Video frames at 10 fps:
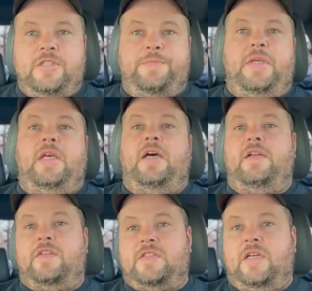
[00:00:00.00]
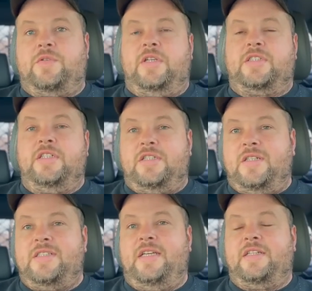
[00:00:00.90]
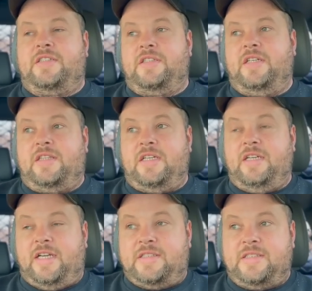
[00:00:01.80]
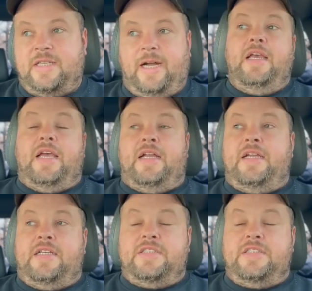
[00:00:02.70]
be at, etc. It's going to take it to like the next step. And as you